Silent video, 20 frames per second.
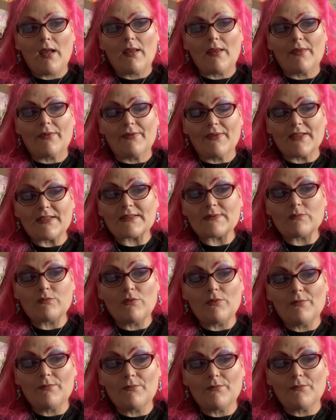This
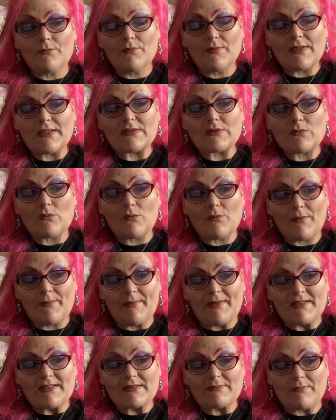
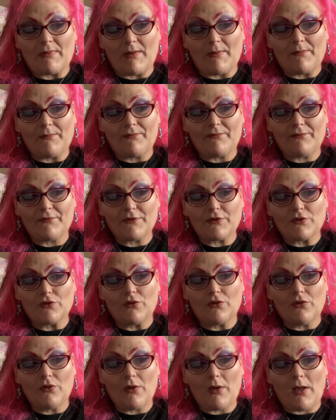Women's Month,
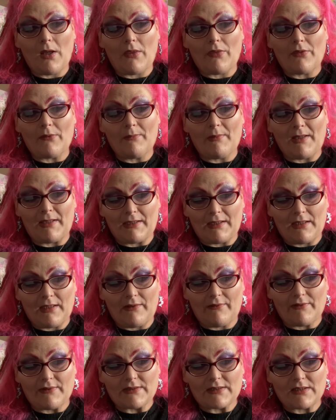you're the main
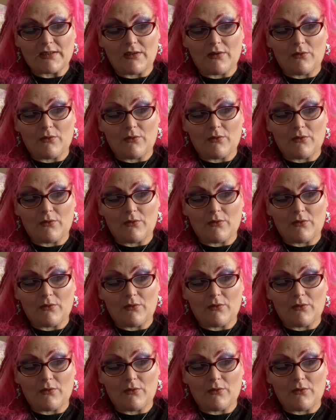character.